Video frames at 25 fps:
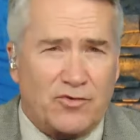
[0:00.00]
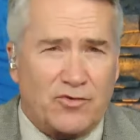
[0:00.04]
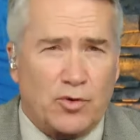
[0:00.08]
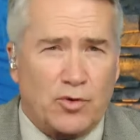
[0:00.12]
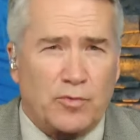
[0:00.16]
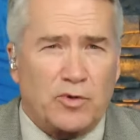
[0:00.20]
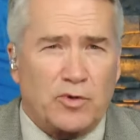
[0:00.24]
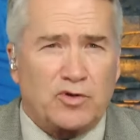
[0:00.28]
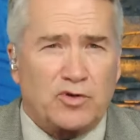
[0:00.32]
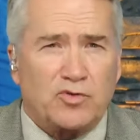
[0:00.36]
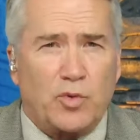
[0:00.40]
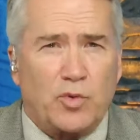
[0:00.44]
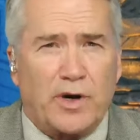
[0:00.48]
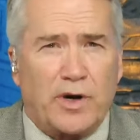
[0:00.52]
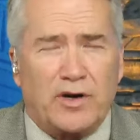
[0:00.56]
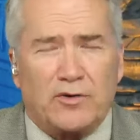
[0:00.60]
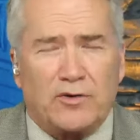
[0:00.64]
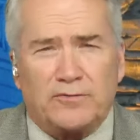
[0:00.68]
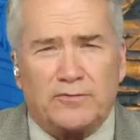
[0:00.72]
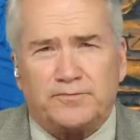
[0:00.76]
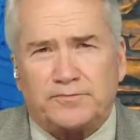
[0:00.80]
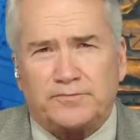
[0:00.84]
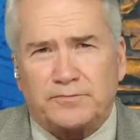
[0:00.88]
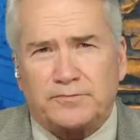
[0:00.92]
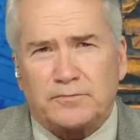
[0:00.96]
former
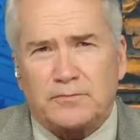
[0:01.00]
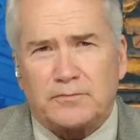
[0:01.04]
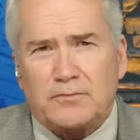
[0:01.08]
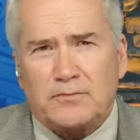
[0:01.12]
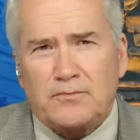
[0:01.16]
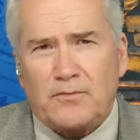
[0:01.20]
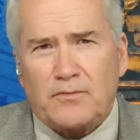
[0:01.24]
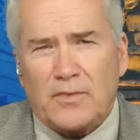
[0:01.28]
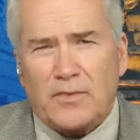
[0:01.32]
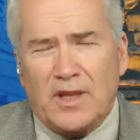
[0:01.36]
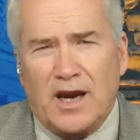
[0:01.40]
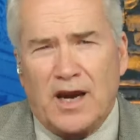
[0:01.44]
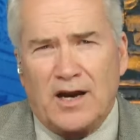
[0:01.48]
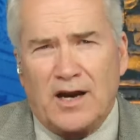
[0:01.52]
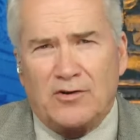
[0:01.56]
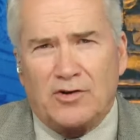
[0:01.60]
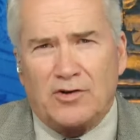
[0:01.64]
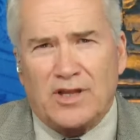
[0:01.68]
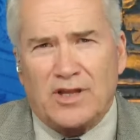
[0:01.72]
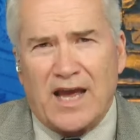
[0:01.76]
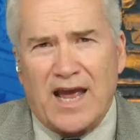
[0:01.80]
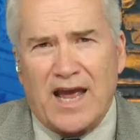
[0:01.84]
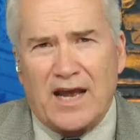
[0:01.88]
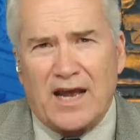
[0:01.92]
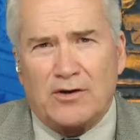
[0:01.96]
Twitter,
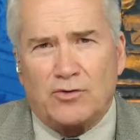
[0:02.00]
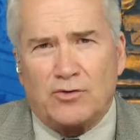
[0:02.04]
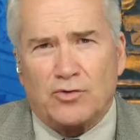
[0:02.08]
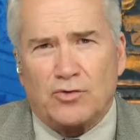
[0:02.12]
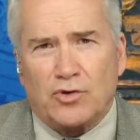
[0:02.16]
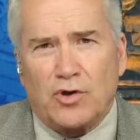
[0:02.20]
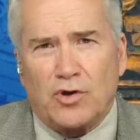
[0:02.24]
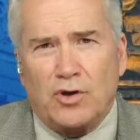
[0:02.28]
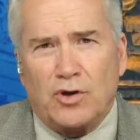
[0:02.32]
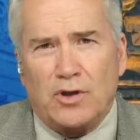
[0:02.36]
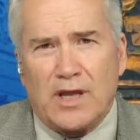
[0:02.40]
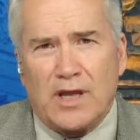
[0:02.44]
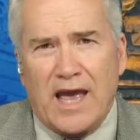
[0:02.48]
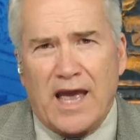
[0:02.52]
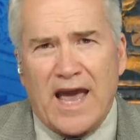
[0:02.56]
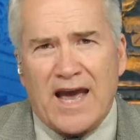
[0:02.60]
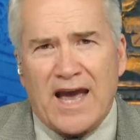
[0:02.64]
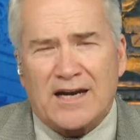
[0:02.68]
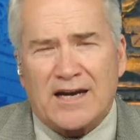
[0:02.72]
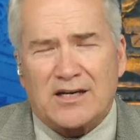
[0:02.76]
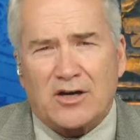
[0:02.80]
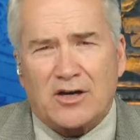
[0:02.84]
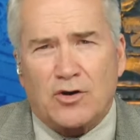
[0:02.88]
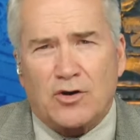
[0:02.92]
under the handle at